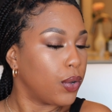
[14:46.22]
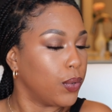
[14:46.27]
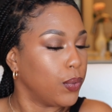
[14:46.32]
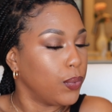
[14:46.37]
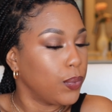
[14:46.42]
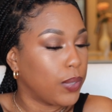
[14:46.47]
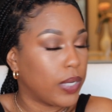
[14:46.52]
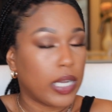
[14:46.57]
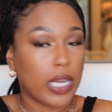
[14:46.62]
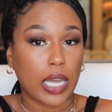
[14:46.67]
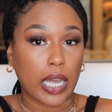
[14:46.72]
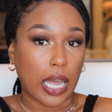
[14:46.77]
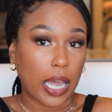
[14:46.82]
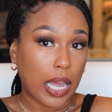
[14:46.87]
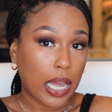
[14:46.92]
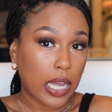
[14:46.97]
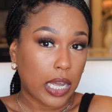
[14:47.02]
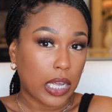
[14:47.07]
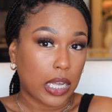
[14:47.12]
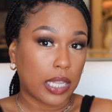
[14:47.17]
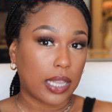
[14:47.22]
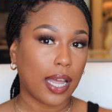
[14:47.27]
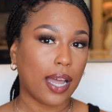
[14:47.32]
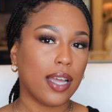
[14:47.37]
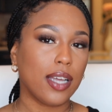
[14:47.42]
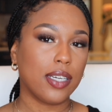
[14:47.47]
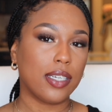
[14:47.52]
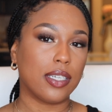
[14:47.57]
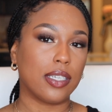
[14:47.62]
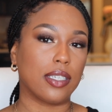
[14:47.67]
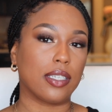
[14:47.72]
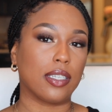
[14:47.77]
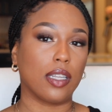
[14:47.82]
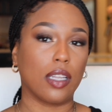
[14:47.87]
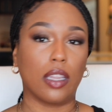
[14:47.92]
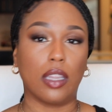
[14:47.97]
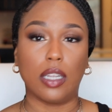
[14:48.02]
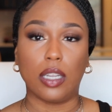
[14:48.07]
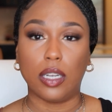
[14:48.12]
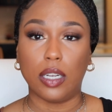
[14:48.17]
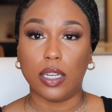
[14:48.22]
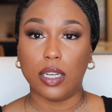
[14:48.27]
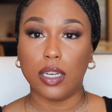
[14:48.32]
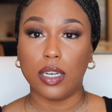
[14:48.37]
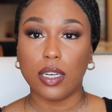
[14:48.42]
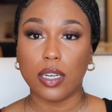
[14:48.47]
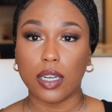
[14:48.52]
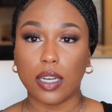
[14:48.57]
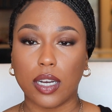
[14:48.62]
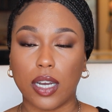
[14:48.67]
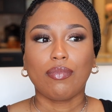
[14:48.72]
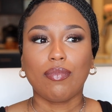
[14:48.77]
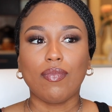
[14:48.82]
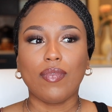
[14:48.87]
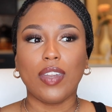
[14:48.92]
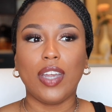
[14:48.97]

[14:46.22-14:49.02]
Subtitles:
Okay, that is the look.